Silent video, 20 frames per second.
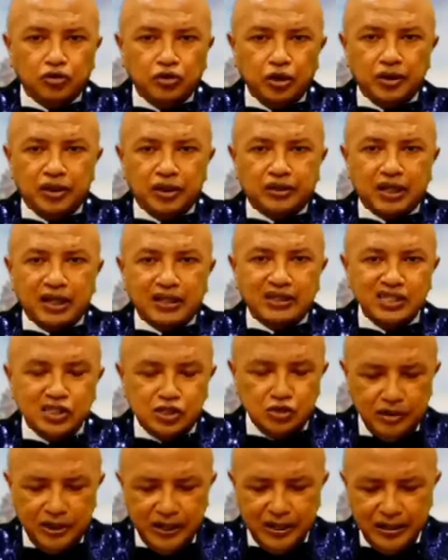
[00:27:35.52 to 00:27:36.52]

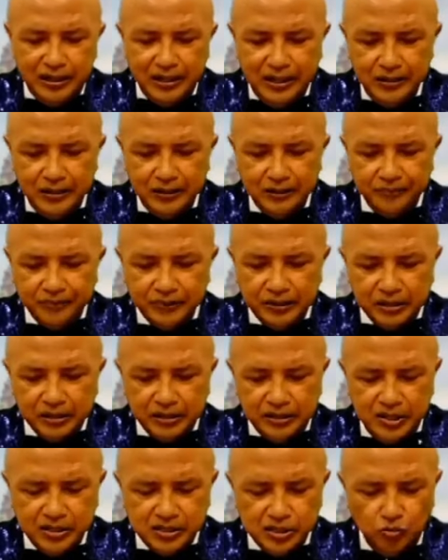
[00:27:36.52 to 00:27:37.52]
Traditional author. So
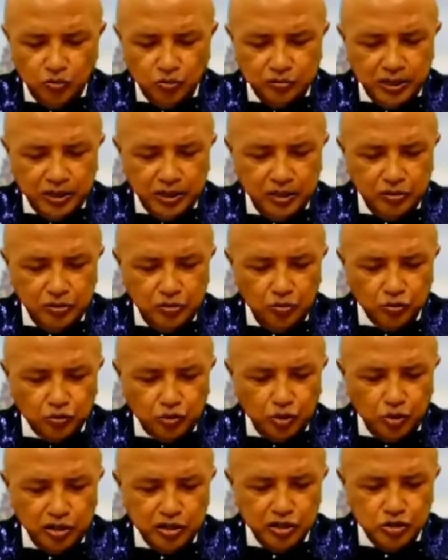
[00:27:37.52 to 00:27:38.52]
who wrote this
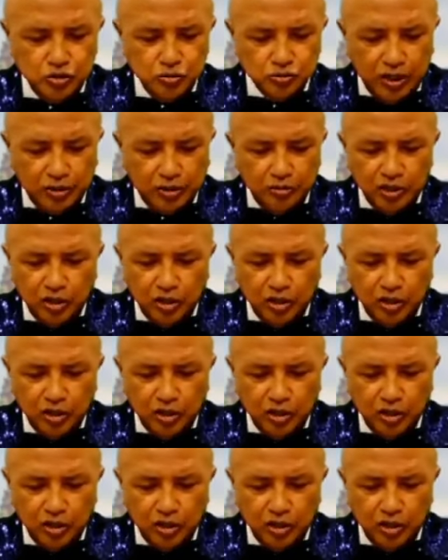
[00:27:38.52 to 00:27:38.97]
traditionally?